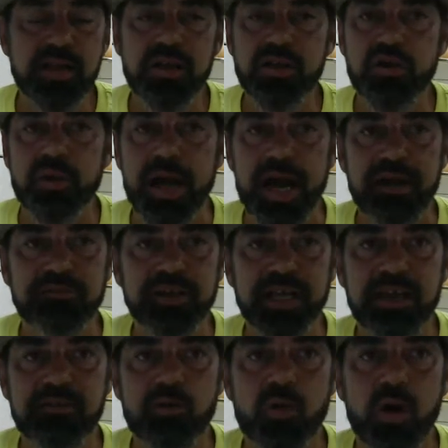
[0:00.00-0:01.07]
You have to
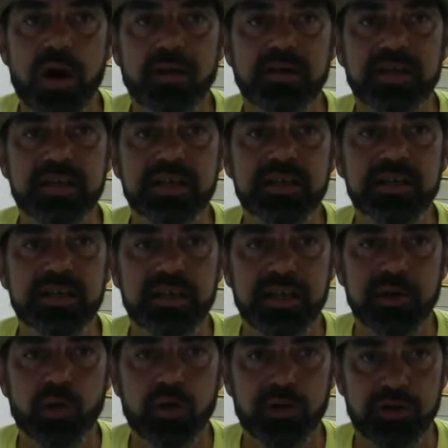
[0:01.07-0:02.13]
give quality
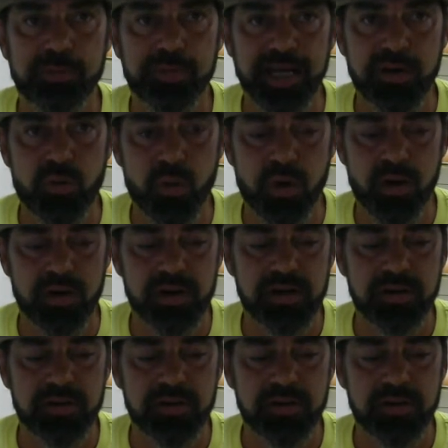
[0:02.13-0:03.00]
in order to make it work,